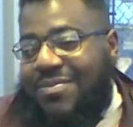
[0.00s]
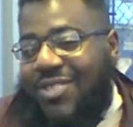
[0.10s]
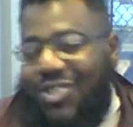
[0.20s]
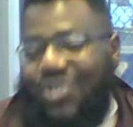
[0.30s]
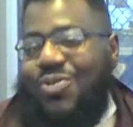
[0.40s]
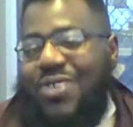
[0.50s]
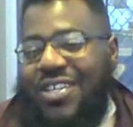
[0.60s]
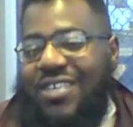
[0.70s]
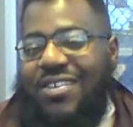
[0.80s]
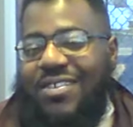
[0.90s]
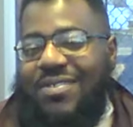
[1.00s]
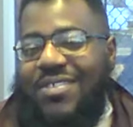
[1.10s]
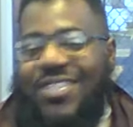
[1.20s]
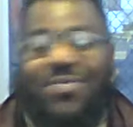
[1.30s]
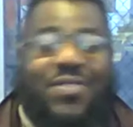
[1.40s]
Shorty,
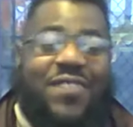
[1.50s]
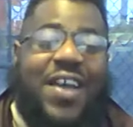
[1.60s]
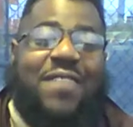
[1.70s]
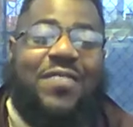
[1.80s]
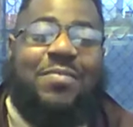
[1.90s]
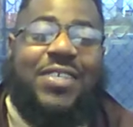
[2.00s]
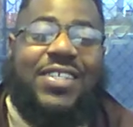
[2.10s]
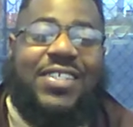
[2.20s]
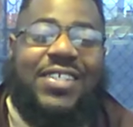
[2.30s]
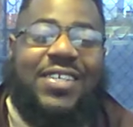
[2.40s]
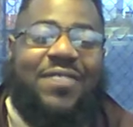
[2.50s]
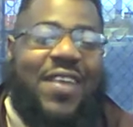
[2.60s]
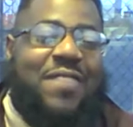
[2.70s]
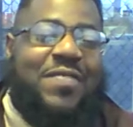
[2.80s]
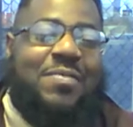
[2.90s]
this is what the divine feminist and
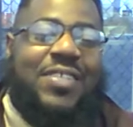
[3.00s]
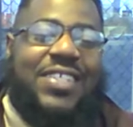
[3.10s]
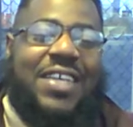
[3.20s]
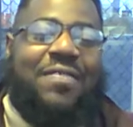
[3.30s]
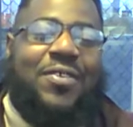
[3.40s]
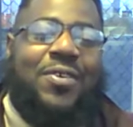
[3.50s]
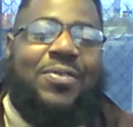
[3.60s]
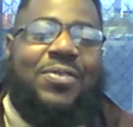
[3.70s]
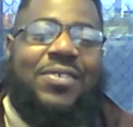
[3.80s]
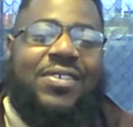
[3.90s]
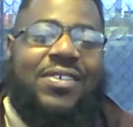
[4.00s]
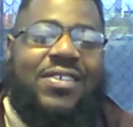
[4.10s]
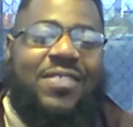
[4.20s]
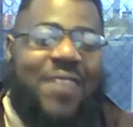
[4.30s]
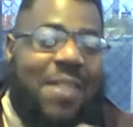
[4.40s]
divine feminist is Kevin Arnold.
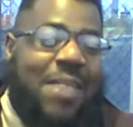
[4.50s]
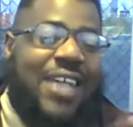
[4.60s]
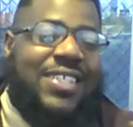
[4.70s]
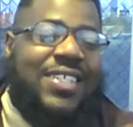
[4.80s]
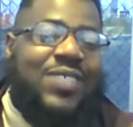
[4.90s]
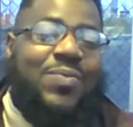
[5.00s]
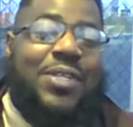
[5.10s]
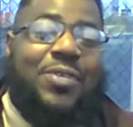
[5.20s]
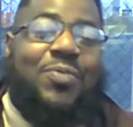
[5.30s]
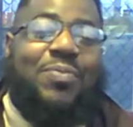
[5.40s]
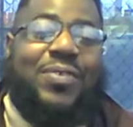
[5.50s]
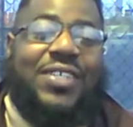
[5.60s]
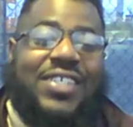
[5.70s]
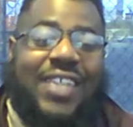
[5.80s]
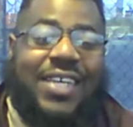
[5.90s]
My divine masculine is Winnie Cooper in
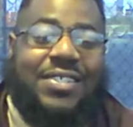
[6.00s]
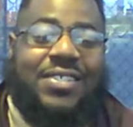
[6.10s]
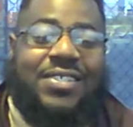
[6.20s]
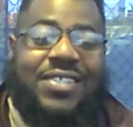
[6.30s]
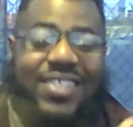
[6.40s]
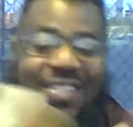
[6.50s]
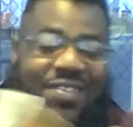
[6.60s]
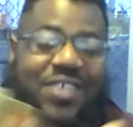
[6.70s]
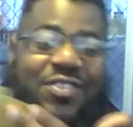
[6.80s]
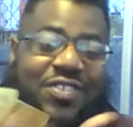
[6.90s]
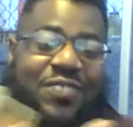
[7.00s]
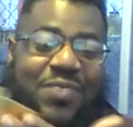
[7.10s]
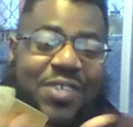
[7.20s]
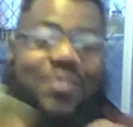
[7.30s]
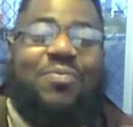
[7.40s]
case. This is the energy of
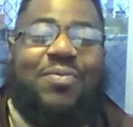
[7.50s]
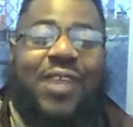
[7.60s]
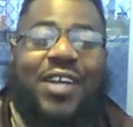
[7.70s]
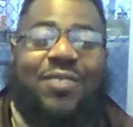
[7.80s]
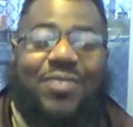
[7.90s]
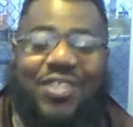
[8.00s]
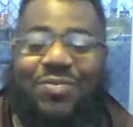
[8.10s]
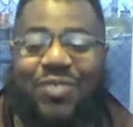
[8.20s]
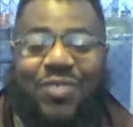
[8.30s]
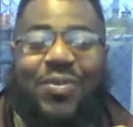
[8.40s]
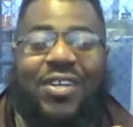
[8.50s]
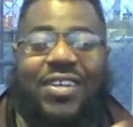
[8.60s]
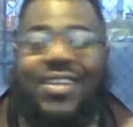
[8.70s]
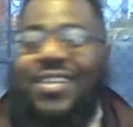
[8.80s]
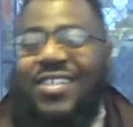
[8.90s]
Winnie Cooper right here, what she was doing.
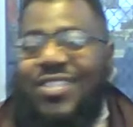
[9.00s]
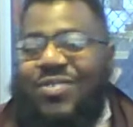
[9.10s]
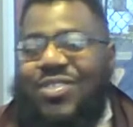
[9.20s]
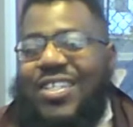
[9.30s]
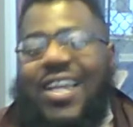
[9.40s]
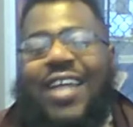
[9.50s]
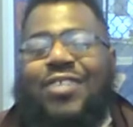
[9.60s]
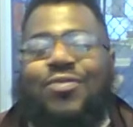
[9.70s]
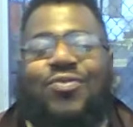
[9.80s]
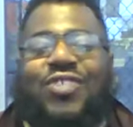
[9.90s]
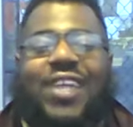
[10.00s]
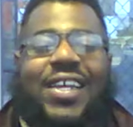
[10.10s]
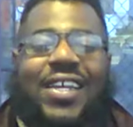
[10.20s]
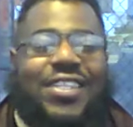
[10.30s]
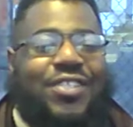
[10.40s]
So she get to high school, she
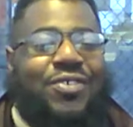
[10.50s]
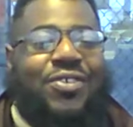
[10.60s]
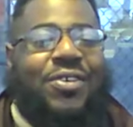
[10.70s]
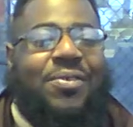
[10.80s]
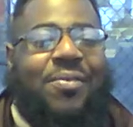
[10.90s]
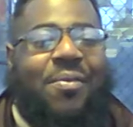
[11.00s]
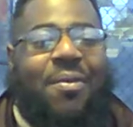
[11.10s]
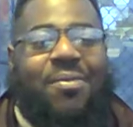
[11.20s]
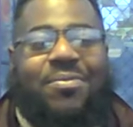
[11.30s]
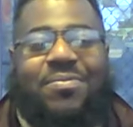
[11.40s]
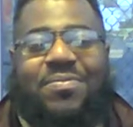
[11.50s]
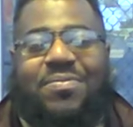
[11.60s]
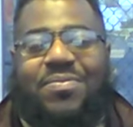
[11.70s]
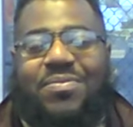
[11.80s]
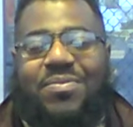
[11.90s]
act like she don't know
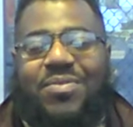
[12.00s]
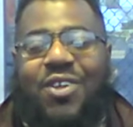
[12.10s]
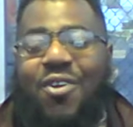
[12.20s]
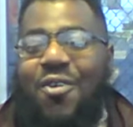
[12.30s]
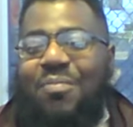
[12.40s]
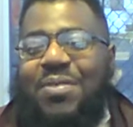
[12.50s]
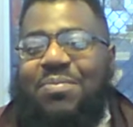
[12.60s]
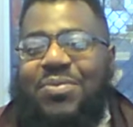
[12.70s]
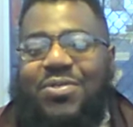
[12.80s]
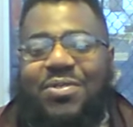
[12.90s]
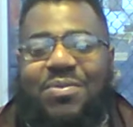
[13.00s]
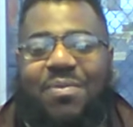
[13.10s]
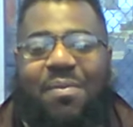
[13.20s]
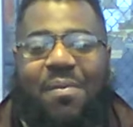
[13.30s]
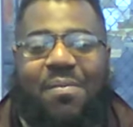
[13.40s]
her own people.
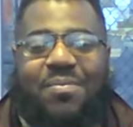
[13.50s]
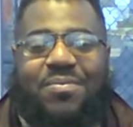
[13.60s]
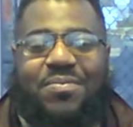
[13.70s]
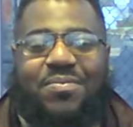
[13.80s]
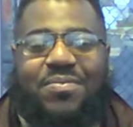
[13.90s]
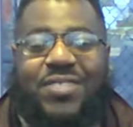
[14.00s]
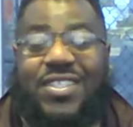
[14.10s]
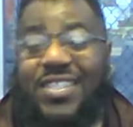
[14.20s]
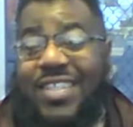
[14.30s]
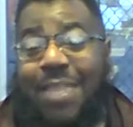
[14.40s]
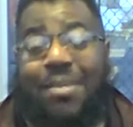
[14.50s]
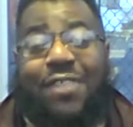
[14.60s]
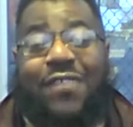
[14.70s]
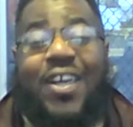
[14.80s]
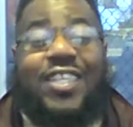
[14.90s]
These the same
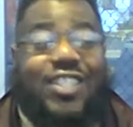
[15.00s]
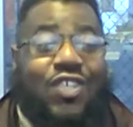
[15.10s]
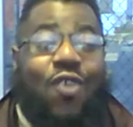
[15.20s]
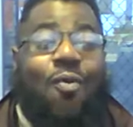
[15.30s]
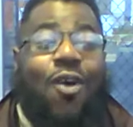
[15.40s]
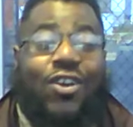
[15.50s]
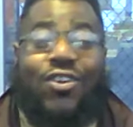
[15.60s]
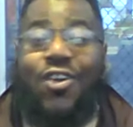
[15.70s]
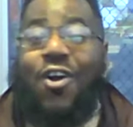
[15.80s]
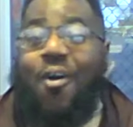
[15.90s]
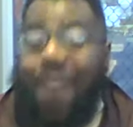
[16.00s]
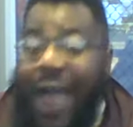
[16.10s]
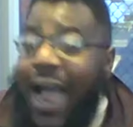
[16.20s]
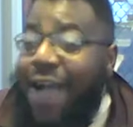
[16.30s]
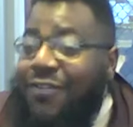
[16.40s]
motherfuckers that's gonna walk her home
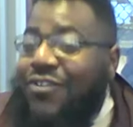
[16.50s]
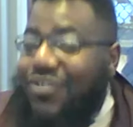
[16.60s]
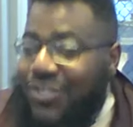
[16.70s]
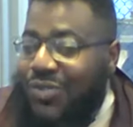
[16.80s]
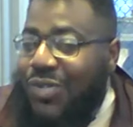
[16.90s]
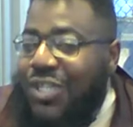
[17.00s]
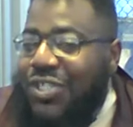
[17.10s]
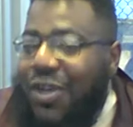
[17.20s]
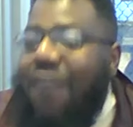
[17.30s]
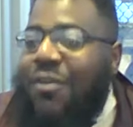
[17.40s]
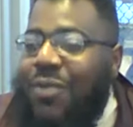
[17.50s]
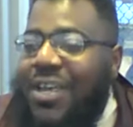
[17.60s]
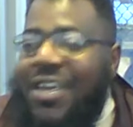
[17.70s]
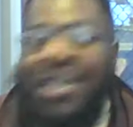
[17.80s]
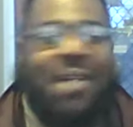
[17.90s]
after school is over
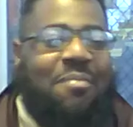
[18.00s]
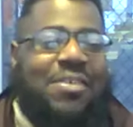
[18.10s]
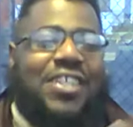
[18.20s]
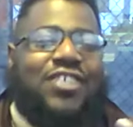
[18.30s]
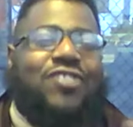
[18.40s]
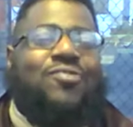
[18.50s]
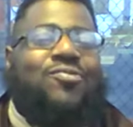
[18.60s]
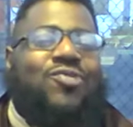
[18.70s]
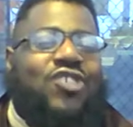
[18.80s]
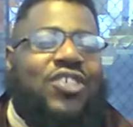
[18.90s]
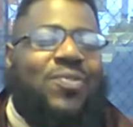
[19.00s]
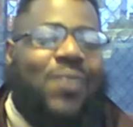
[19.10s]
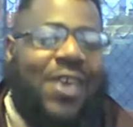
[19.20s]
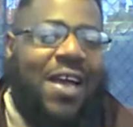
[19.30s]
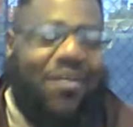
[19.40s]
with, but in school she
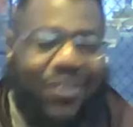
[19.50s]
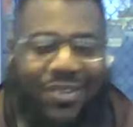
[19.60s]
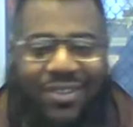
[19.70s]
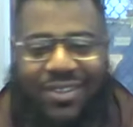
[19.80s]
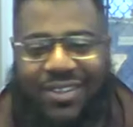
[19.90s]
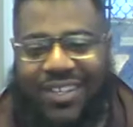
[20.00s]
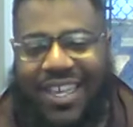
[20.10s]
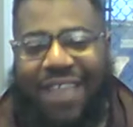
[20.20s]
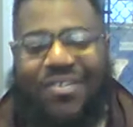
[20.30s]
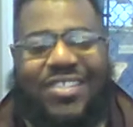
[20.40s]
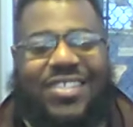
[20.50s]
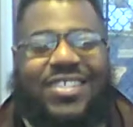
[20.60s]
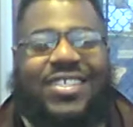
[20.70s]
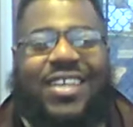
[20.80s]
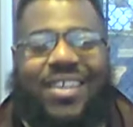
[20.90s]
whatever. Kevin's
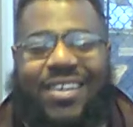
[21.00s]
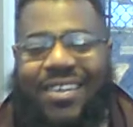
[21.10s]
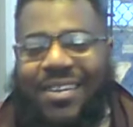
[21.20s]
just sick.